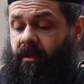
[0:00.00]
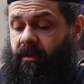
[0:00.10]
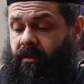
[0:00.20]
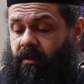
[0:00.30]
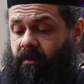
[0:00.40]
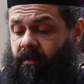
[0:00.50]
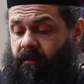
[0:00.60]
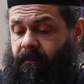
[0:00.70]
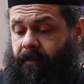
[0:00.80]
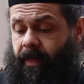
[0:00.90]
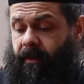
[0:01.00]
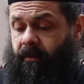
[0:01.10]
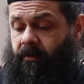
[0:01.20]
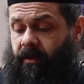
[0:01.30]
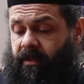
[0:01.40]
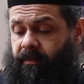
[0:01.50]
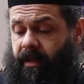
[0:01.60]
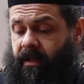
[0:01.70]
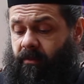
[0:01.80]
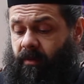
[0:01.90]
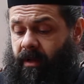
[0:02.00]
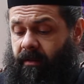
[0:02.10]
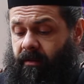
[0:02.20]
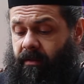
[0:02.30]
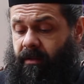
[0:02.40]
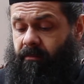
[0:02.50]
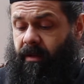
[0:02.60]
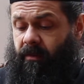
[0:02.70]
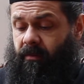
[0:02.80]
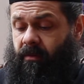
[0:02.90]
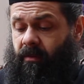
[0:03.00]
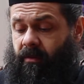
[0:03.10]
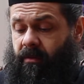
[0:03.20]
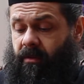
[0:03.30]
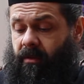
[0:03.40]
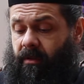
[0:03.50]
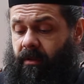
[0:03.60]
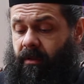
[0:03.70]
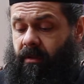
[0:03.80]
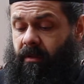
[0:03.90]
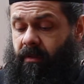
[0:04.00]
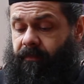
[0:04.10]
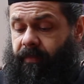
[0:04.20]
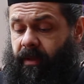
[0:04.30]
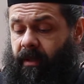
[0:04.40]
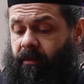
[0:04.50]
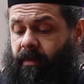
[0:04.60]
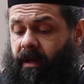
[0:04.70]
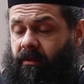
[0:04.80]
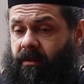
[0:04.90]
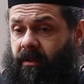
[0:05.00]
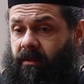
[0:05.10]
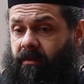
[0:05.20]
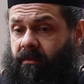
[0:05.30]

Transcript: So to explain to others about God and about our